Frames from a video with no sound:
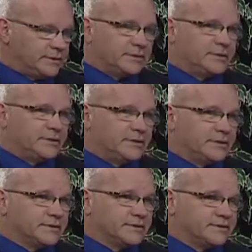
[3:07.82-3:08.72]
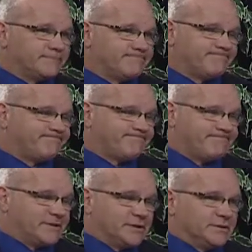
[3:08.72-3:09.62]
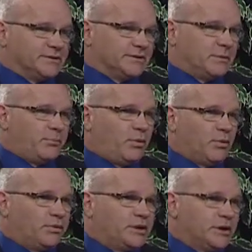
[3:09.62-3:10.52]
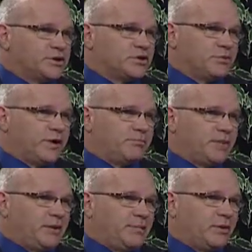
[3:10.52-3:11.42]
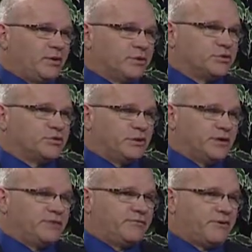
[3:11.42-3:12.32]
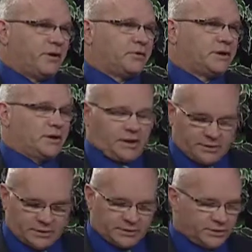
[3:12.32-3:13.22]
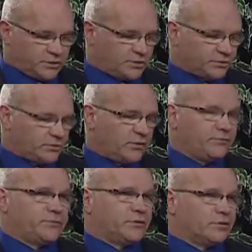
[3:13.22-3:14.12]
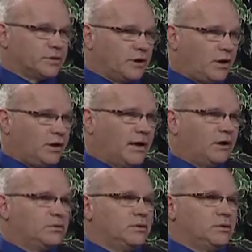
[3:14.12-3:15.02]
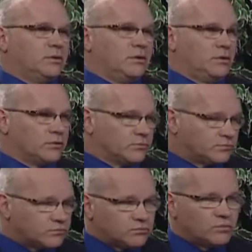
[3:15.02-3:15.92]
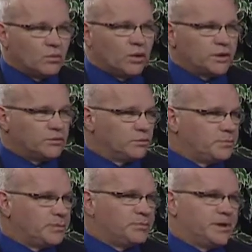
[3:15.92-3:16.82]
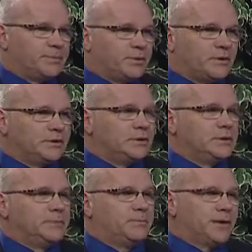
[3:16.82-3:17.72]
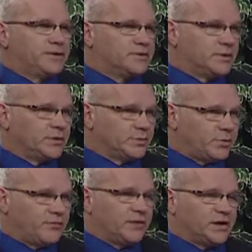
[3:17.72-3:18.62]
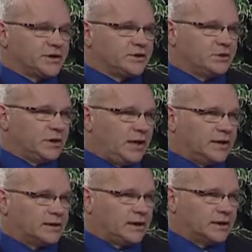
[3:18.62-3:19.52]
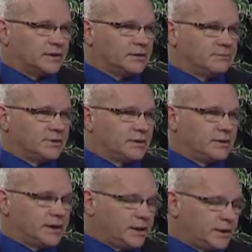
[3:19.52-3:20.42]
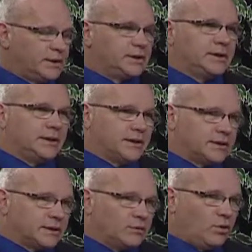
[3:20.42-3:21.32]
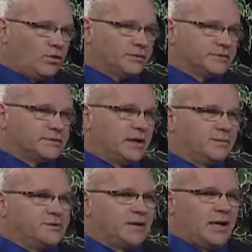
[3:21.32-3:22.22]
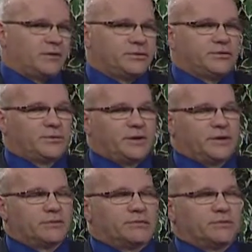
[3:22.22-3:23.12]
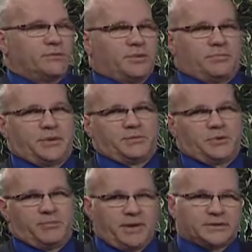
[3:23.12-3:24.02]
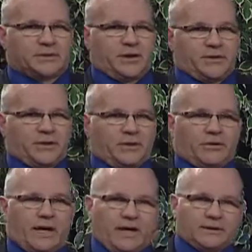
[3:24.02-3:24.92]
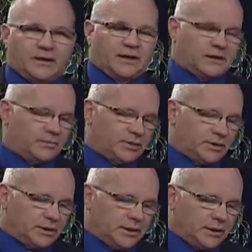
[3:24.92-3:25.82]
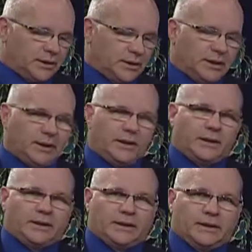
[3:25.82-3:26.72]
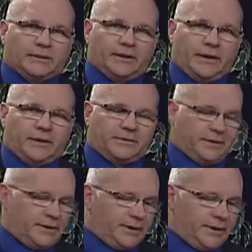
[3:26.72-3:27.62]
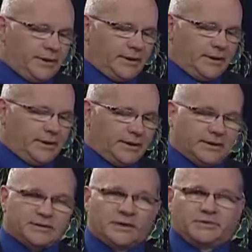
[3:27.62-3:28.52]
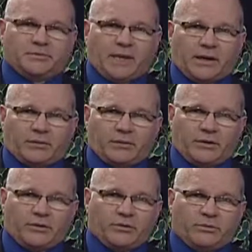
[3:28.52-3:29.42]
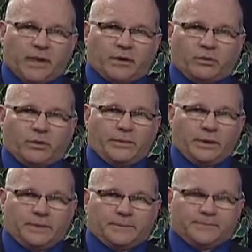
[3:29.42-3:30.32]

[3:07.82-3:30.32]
This just is an important issue that people are treated fairly on this issue. So if you're going to call out one group of people based on their professional athletic ability, you need to hold the same standard to another group of people based on their athletic ability, and it doesn't matter whether they're men or women.